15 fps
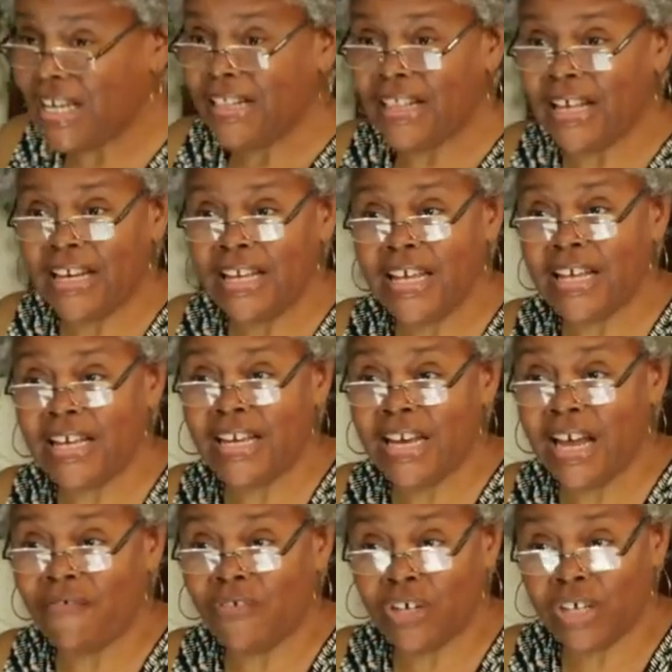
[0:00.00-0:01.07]
that he had
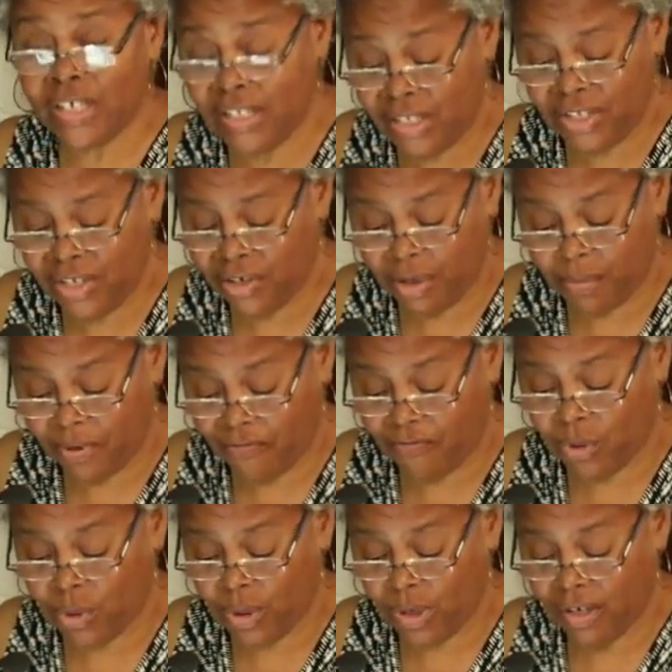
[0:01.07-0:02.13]
never considered
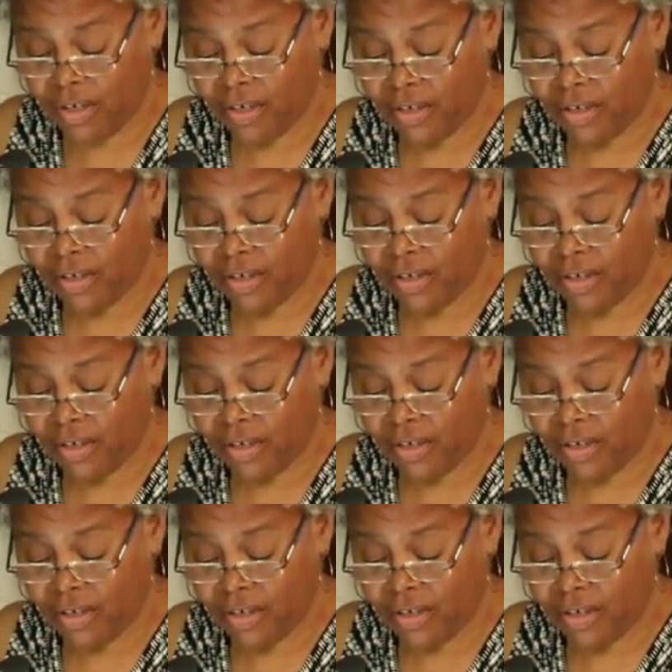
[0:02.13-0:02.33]
before,